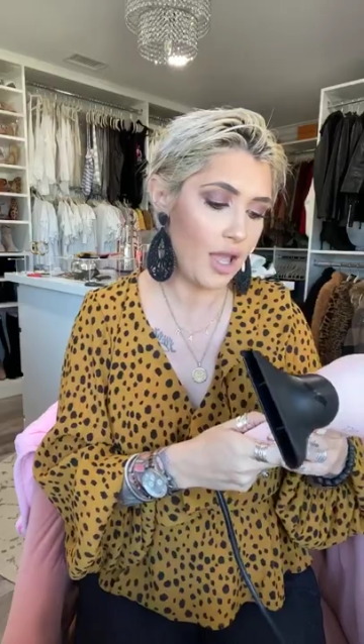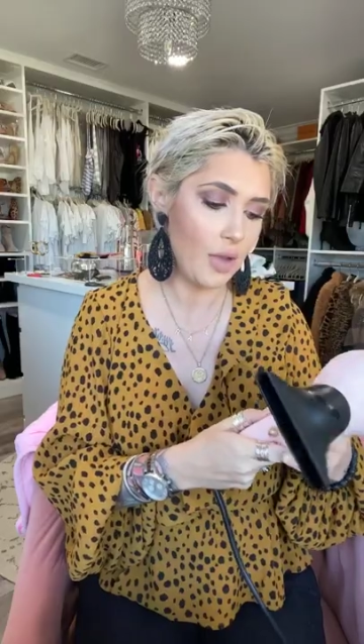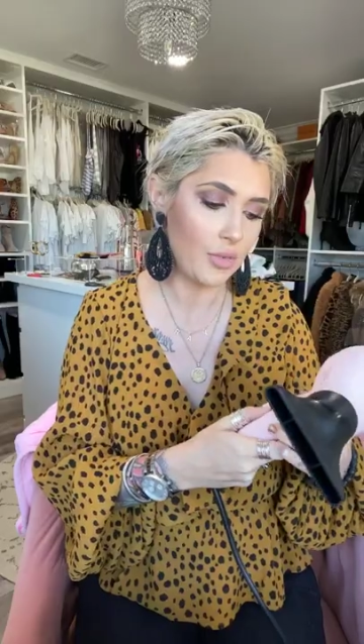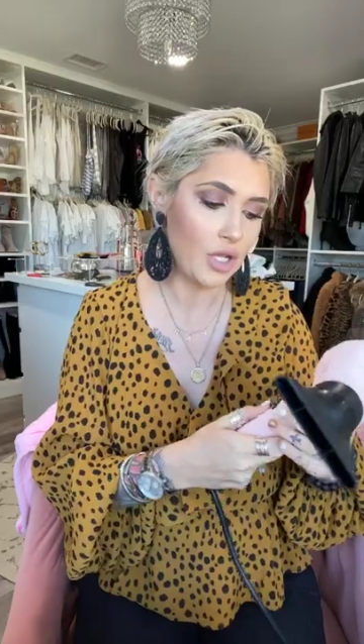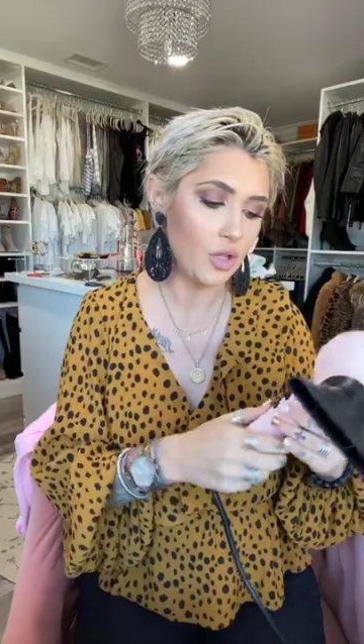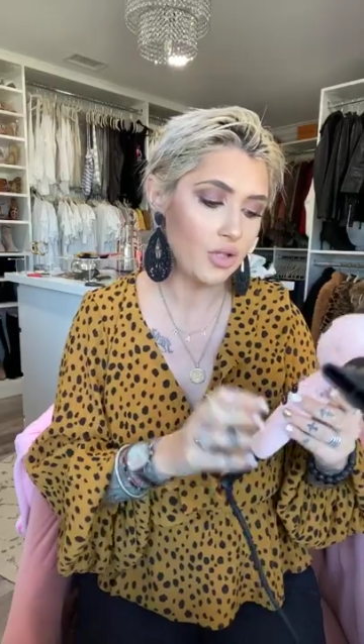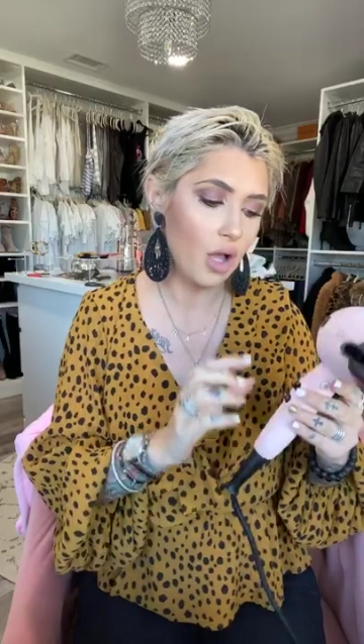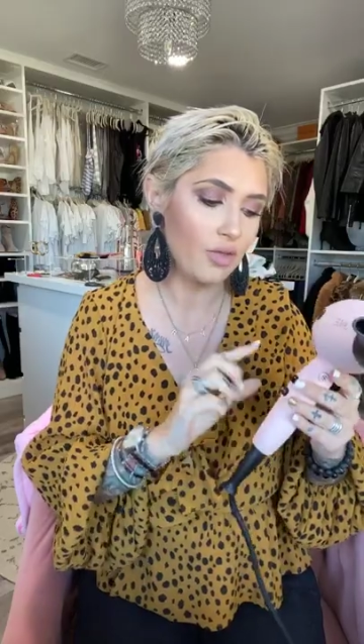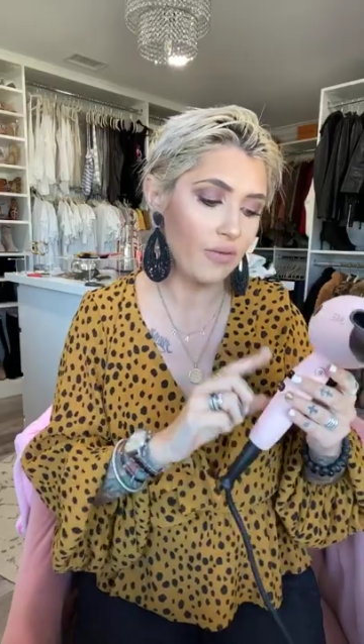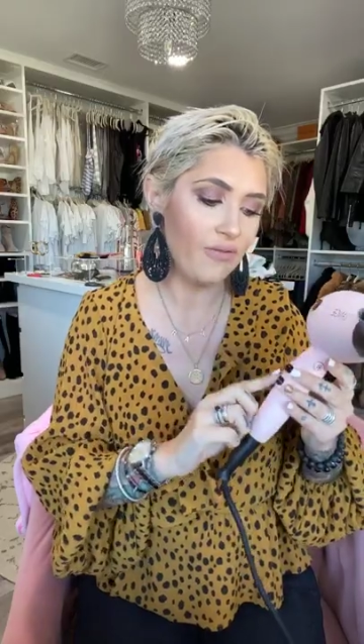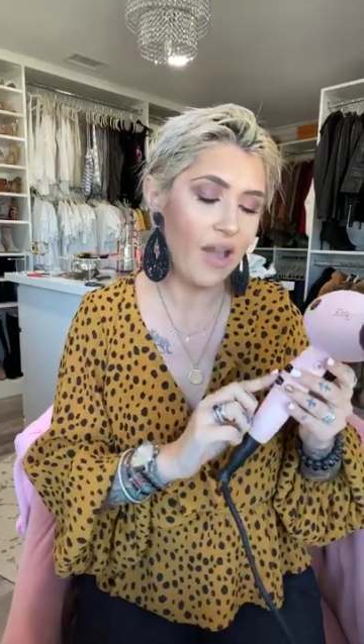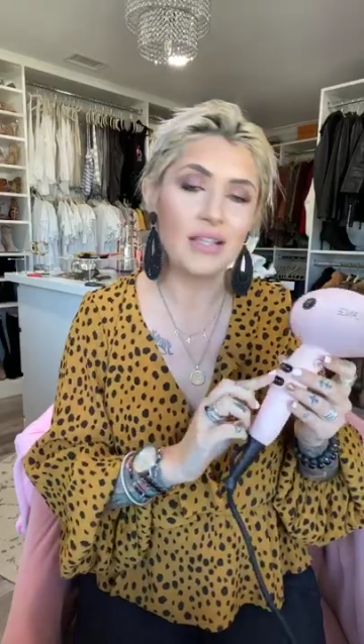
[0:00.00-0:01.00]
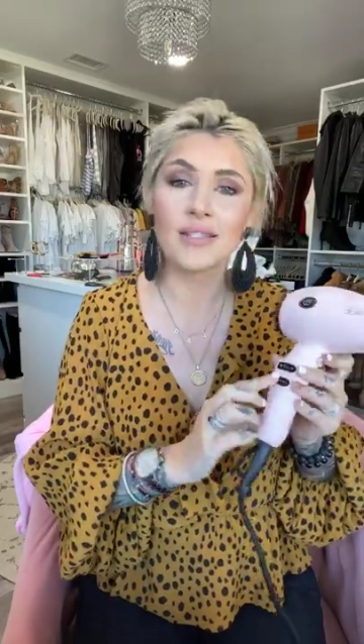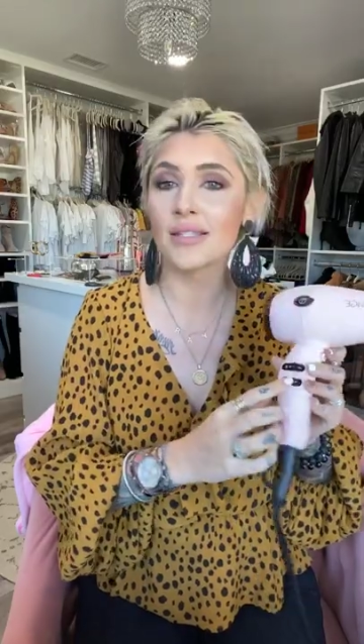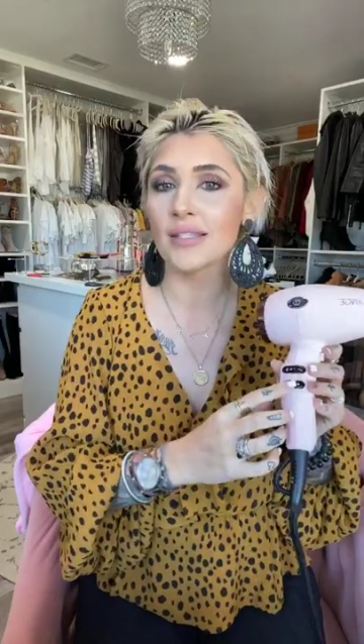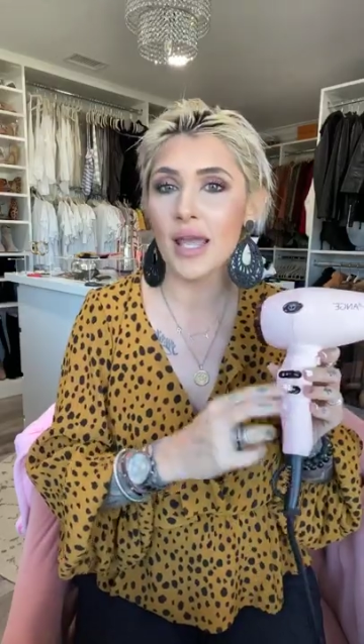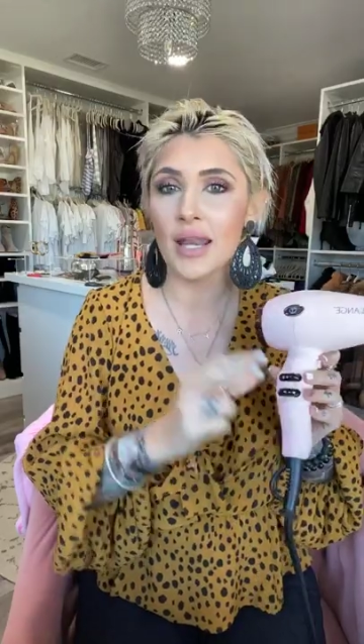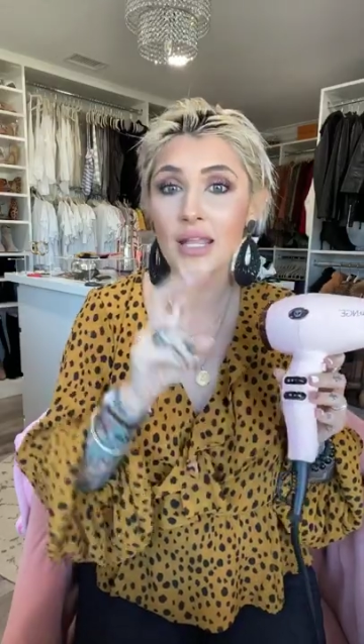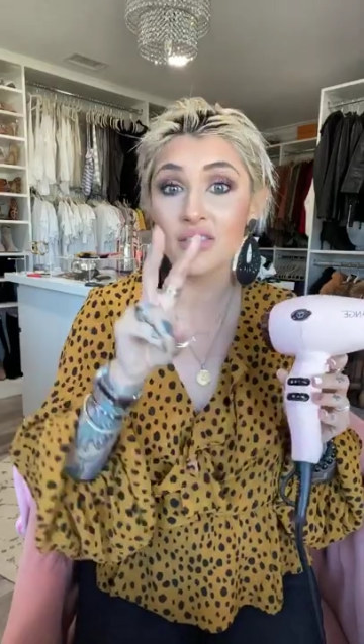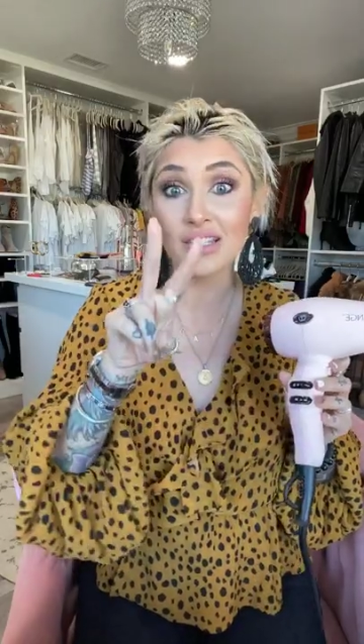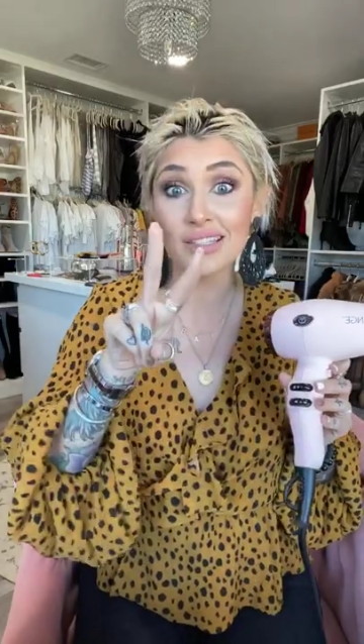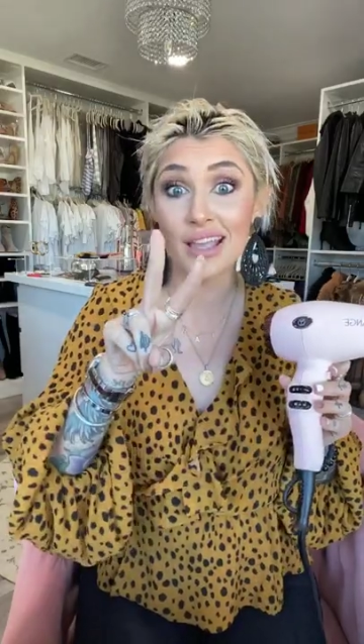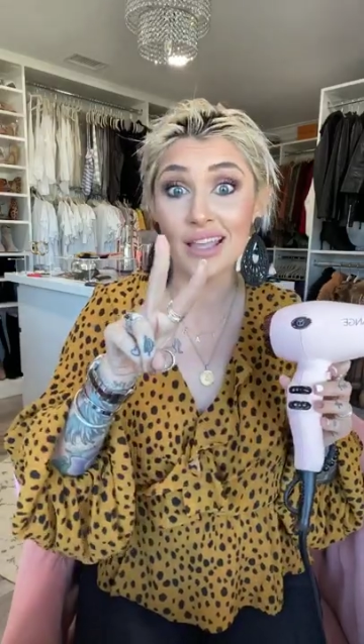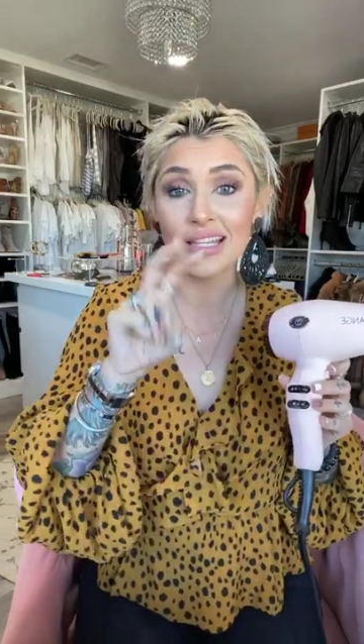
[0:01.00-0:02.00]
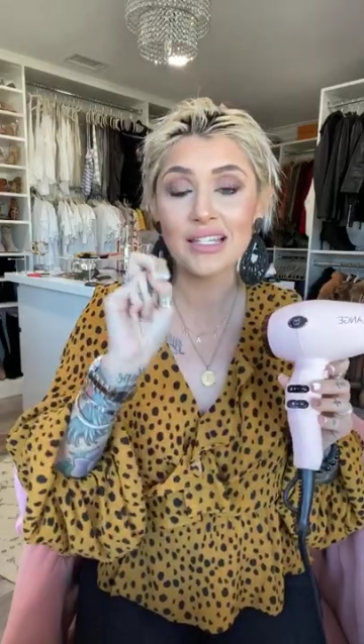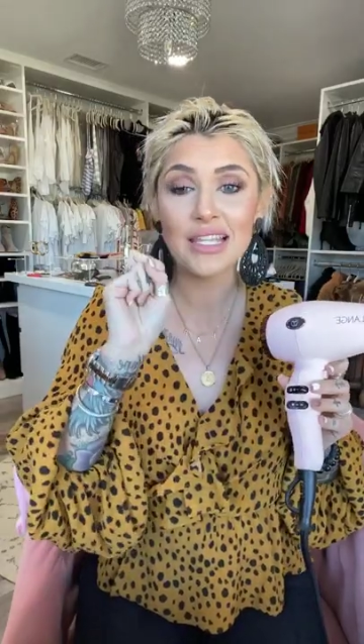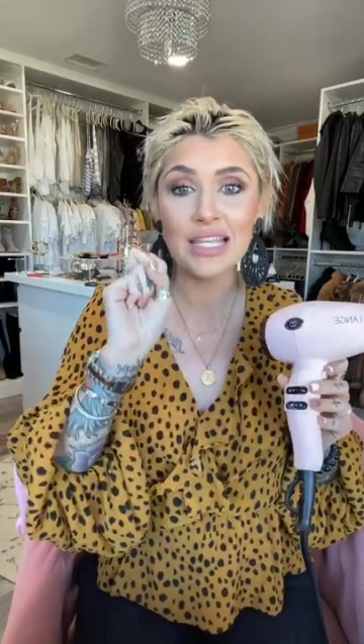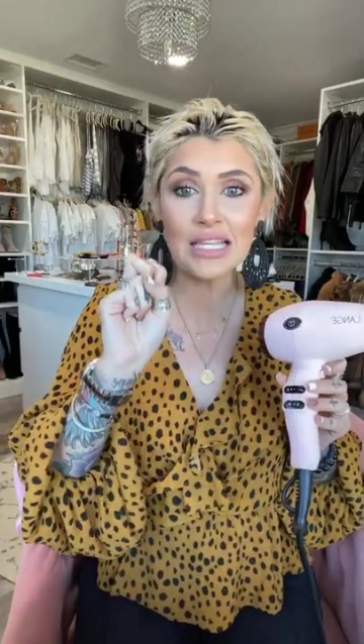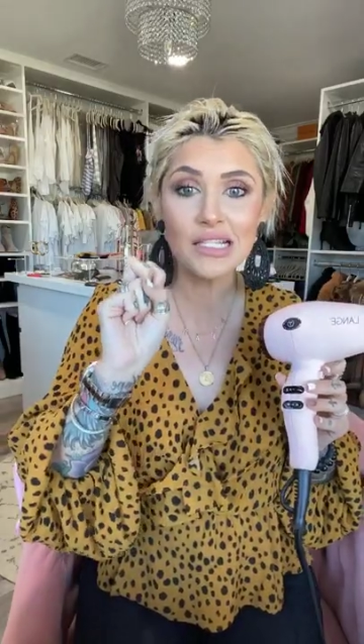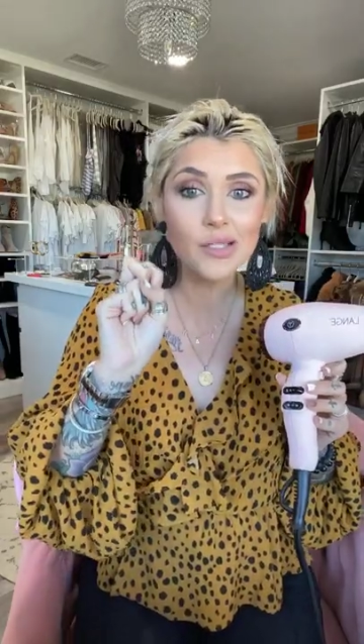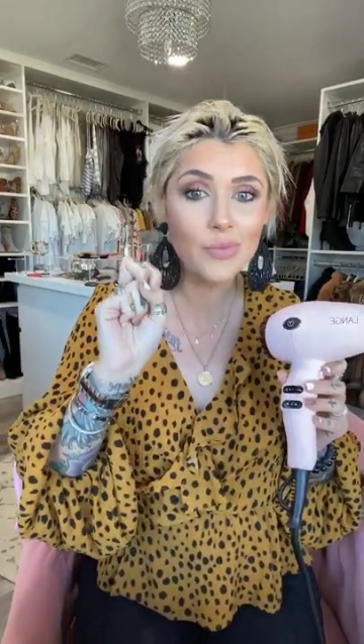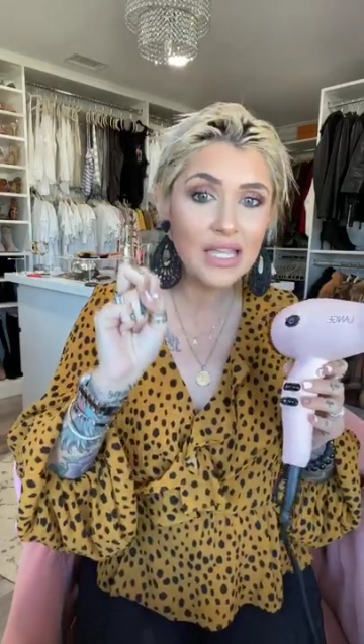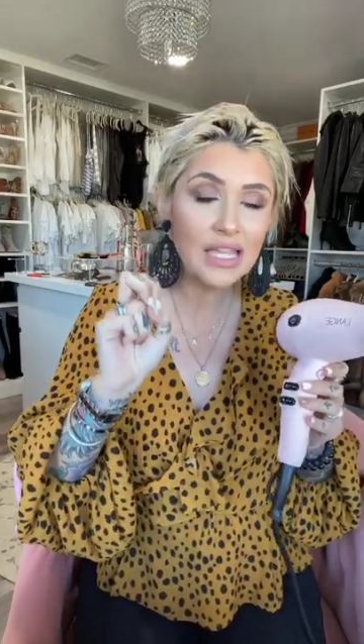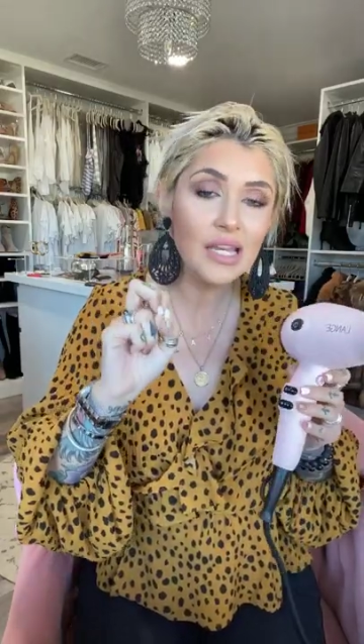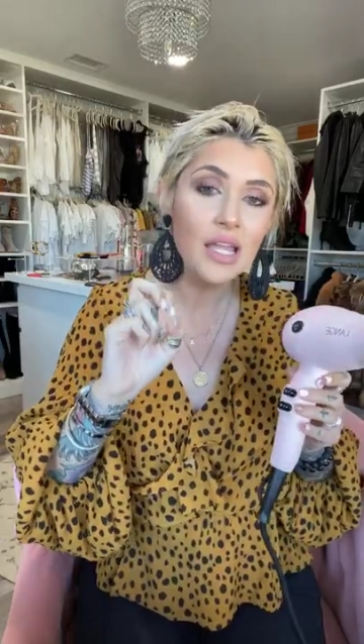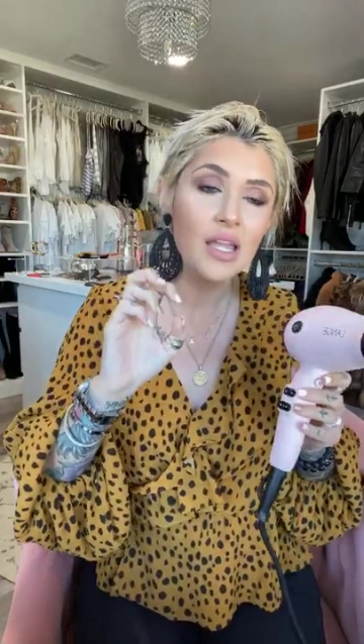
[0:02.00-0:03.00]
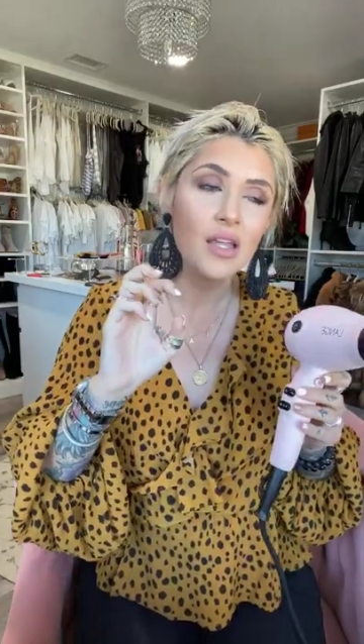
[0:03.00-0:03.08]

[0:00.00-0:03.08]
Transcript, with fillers: I'm going to use it on the fastest setting and the second heat speed